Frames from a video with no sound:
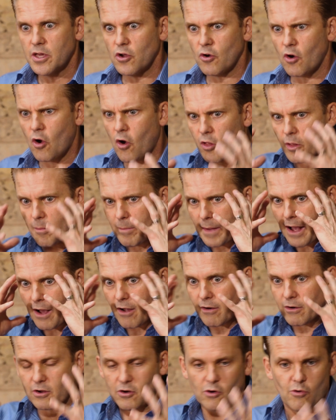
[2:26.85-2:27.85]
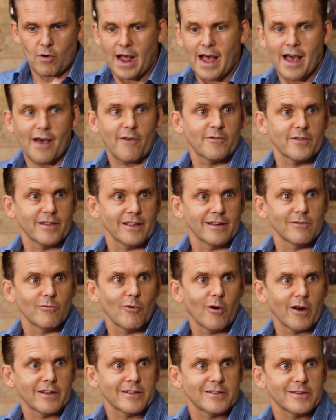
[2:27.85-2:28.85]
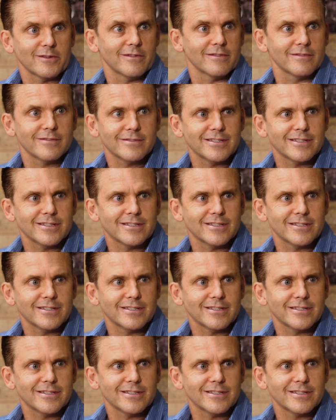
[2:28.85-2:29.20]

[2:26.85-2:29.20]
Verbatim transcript: you're all about craft and wanting mm -hmm.